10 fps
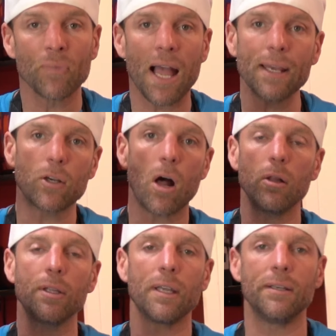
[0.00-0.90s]
I call
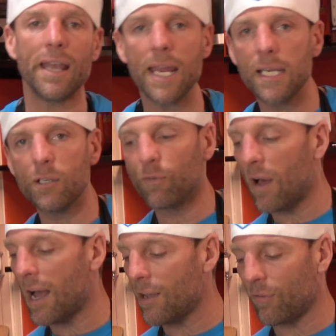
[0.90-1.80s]
it an
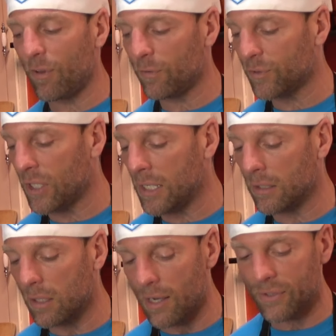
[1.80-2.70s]

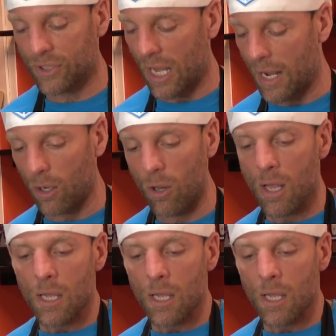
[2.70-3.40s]
85-15 lifestyle.